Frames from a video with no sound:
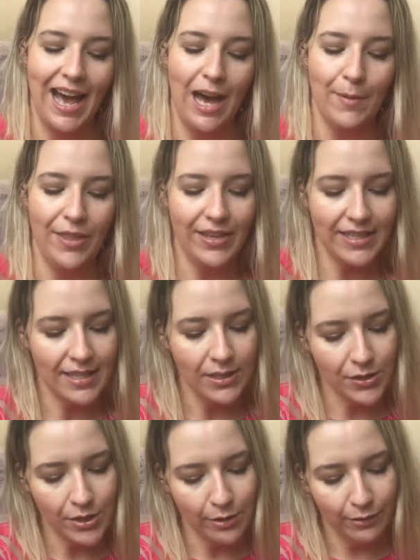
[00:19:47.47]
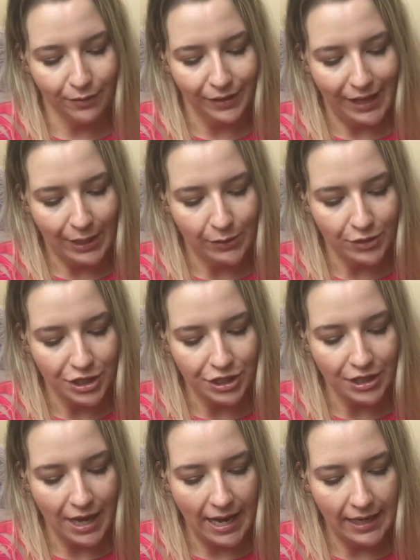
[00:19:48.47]
And this is also a really gorgeous
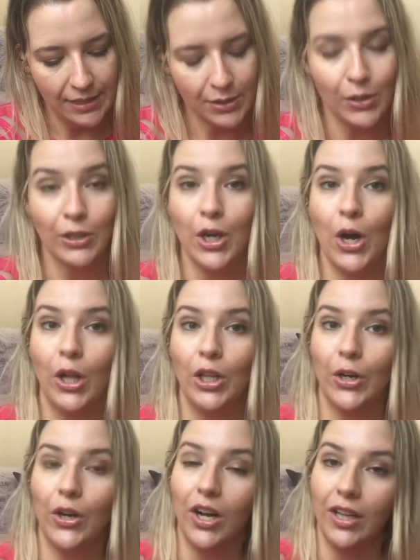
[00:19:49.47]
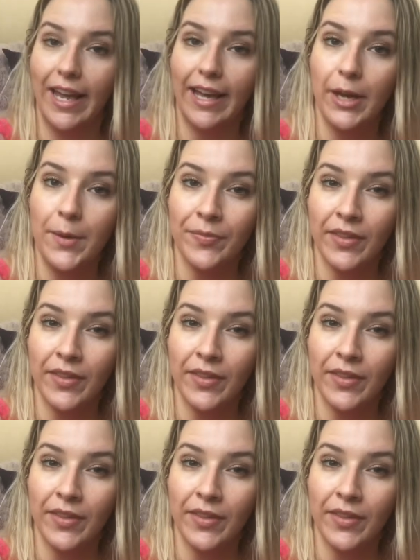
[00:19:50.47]
shade. It's called Hollow Holic.